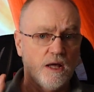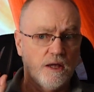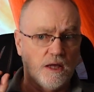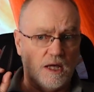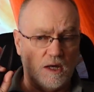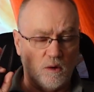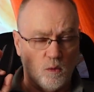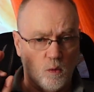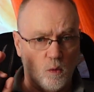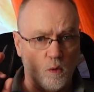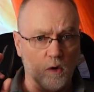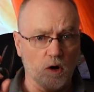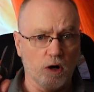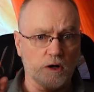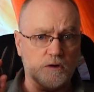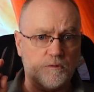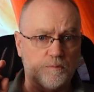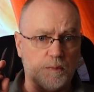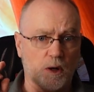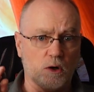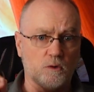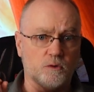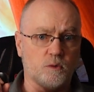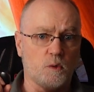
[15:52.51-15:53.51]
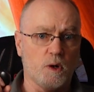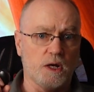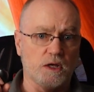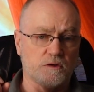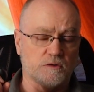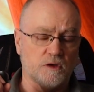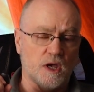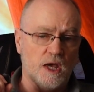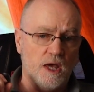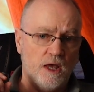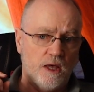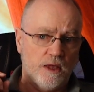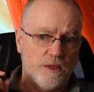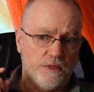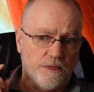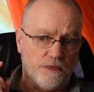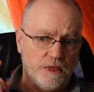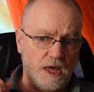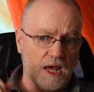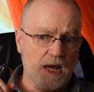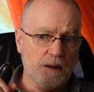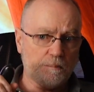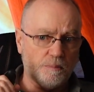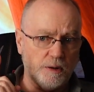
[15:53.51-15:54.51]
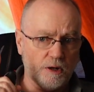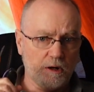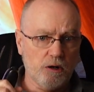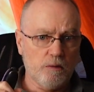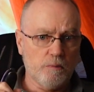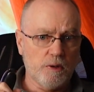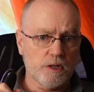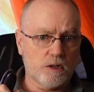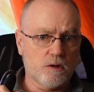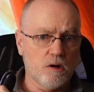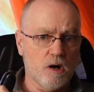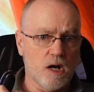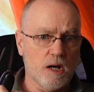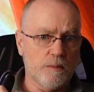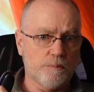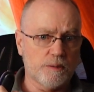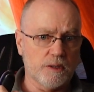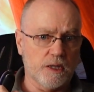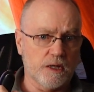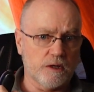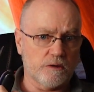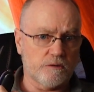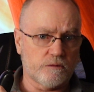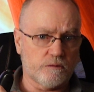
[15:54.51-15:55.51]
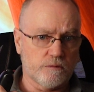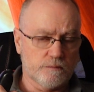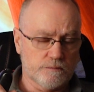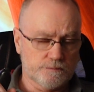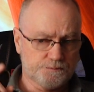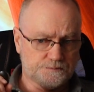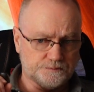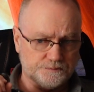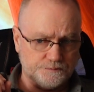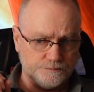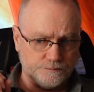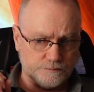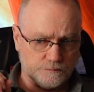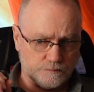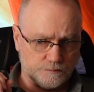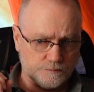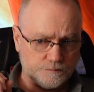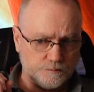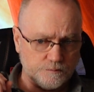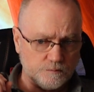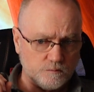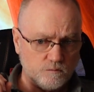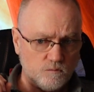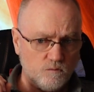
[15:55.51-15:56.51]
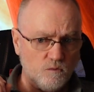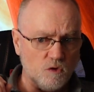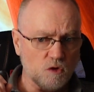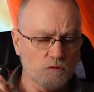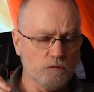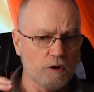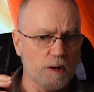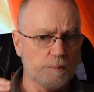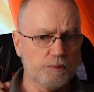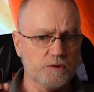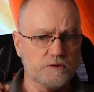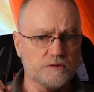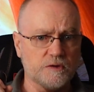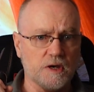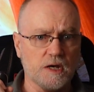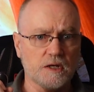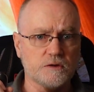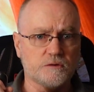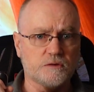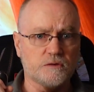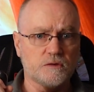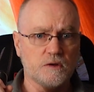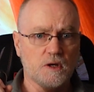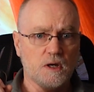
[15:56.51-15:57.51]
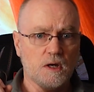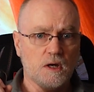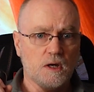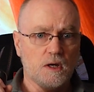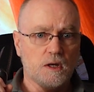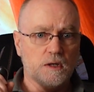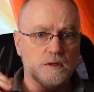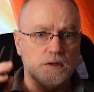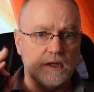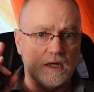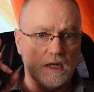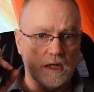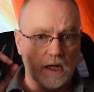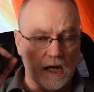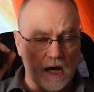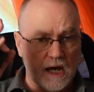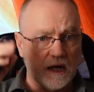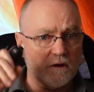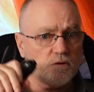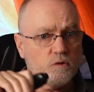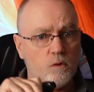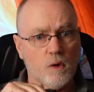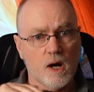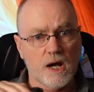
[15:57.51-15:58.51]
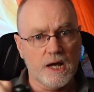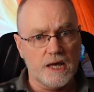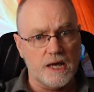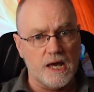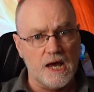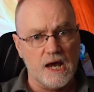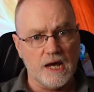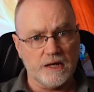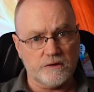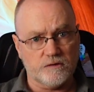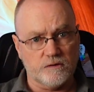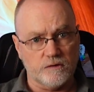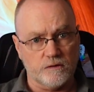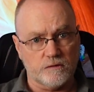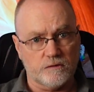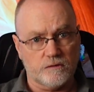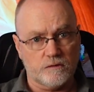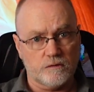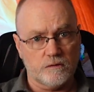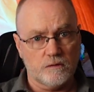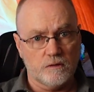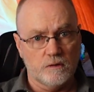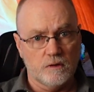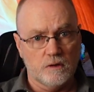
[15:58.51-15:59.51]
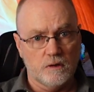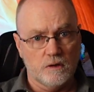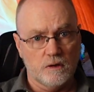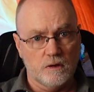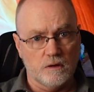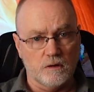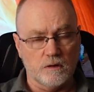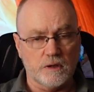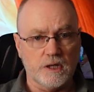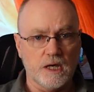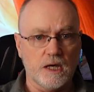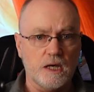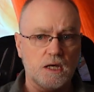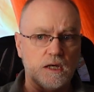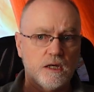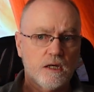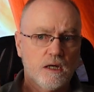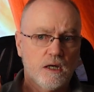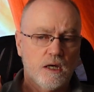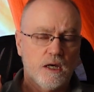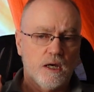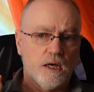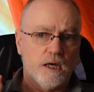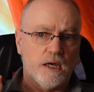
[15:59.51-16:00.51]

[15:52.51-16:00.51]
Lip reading: It works both ways. That pyramid complex represents the XY axis, okay?